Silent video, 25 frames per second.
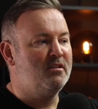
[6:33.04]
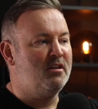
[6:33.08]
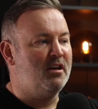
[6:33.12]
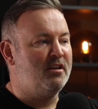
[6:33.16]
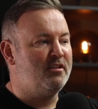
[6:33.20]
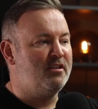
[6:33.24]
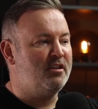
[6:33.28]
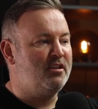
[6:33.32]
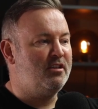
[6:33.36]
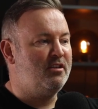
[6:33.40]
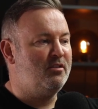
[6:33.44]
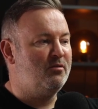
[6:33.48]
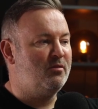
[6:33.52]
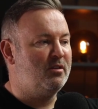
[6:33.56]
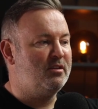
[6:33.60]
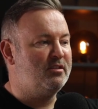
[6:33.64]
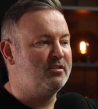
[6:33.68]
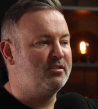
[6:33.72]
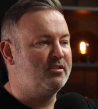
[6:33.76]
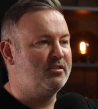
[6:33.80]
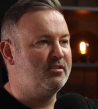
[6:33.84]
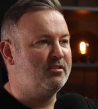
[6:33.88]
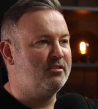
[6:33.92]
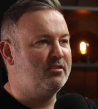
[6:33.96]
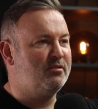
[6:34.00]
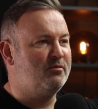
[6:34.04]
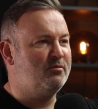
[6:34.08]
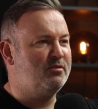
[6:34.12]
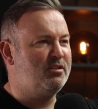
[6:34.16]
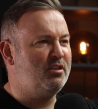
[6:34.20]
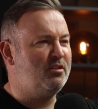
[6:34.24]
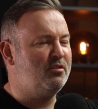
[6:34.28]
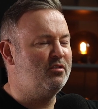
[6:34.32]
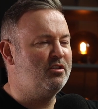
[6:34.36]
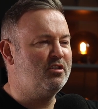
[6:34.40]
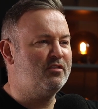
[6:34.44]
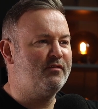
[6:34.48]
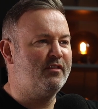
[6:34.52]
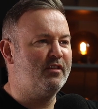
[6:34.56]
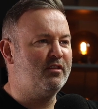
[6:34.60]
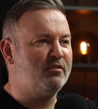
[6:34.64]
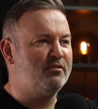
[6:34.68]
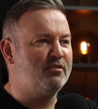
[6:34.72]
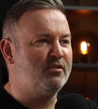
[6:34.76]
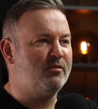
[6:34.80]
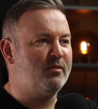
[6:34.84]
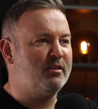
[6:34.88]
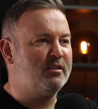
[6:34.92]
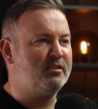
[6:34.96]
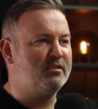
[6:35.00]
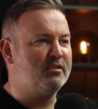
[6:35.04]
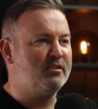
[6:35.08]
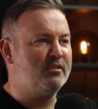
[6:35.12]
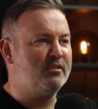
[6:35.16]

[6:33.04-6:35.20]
And then you went to, was it Huddersfield you went to?